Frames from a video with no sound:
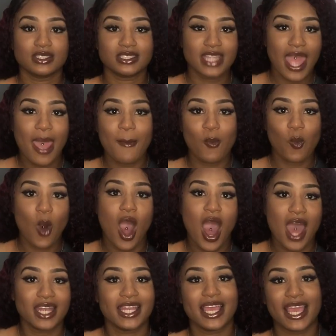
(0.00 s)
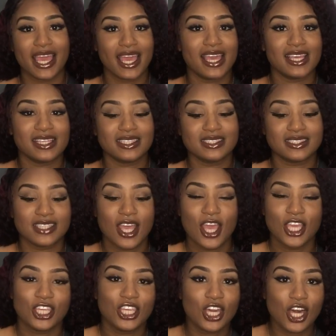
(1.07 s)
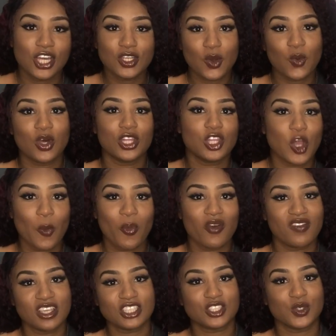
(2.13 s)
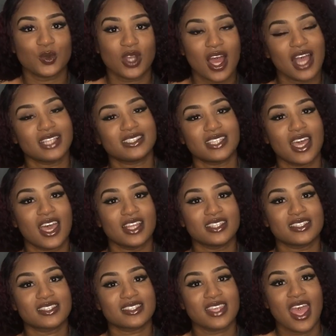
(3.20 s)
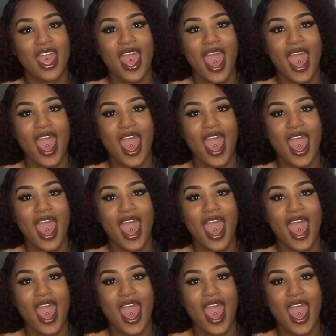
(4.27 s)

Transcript: step one is you're gonna want your provisional license,